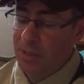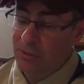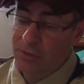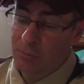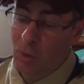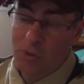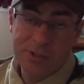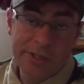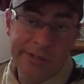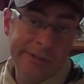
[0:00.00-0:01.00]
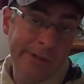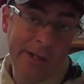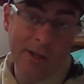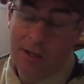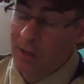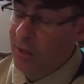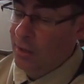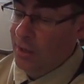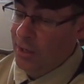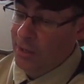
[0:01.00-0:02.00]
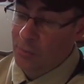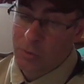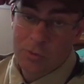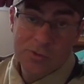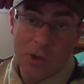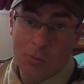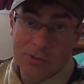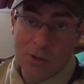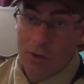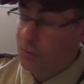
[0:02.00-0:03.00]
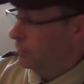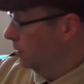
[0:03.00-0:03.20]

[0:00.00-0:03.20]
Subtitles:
better than moleskin, and we used almost all of